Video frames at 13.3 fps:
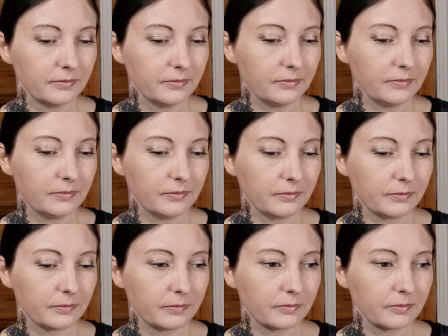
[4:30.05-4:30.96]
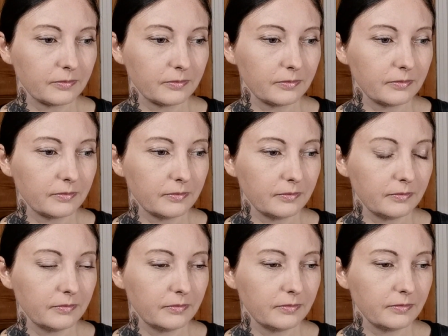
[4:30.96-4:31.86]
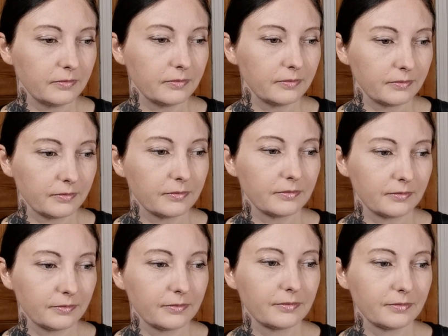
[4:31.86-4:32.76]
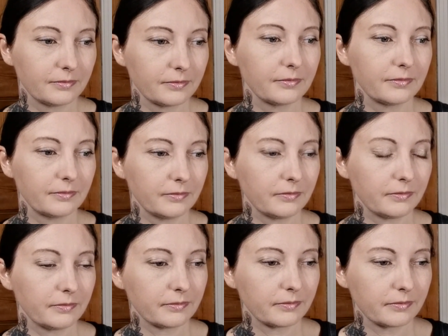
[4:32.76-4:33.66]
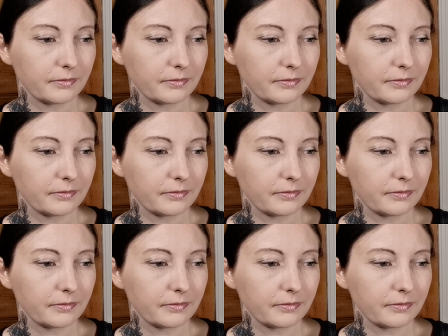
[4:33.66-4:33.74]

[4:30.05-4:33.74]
(silent)